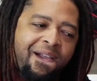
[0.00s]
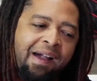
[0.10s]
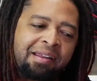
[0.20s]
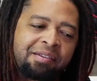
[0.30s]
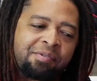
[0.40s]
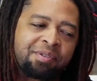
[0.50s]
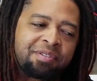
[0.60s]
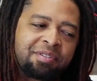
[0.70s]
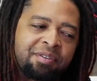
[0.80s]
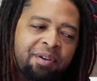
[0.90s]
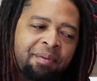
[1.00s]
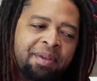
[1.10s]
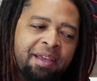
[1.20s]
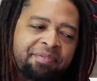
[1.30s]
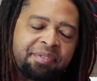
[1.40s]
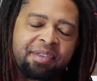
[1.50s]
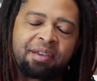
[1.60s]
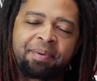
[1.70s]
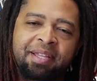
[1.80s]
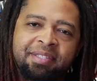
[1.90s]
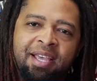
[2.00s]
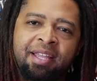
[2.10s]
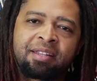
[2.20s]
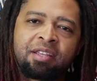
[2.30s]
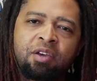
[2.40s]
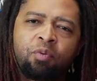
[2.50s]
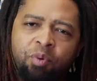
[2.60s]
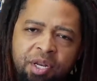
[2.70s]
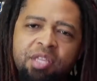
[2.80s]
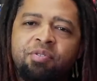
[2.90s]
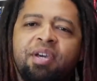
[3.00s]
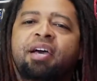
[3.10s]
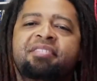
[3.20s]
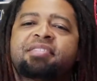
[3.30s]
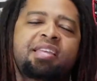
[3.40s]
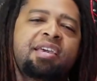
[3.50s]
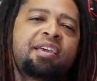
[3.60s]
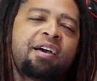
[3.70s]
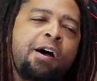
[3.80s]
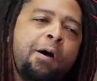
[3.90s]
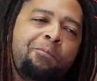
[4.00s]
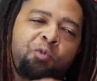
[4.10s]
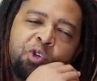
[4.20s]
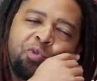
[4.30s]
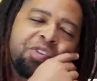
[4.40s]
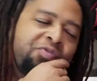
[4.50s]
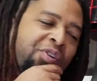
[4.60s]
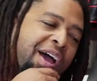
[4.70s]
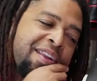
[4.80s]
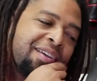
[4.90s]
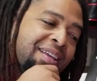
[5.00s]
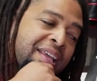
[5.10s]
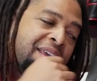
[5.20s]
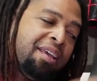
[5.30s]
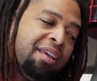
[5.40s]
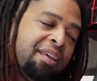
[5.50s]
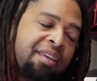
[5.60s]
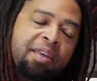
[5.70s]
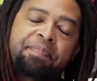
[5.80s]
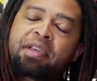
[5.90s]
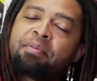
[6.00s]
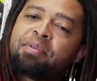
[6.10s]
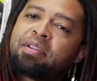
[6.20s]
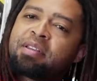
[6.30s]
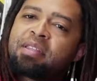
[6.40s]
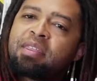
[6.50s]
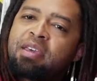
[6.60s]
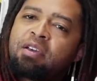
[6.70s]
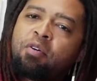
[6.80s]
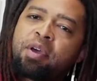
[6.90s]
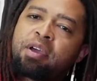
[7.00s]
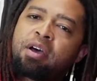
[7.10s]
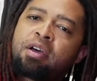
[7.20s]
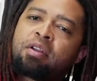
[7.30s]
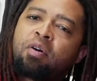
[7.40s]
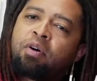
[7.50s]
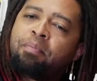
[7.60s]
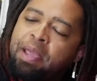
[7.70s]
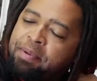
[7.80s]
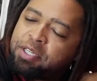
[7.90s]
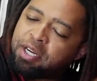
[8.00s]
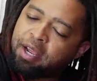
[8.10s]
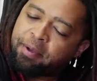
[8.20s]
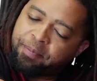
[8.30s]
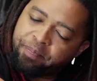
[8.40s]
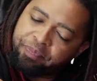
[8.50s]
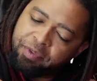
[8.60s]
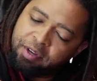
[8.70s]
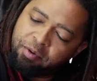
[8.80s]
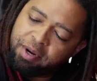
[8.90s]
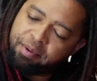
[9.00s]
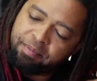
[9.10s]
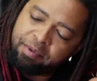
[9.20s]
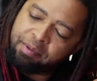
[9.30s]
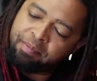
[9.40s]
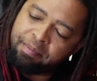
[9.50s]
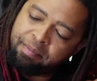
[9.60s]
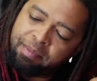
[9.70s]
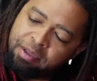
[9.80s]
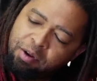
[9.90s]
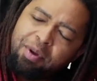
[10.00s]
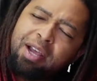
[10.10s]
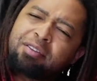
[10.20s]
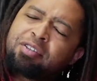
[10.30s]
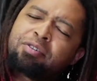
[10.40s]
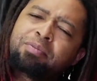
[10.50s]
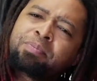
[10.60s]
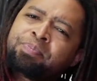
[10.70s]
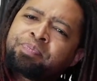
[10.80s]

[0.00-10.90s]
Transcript: I don't know what to do. I'm going to have to think about that. What do you guys think? Should we try to keep the community thing going on? Or maybe should I, you know what I'll do?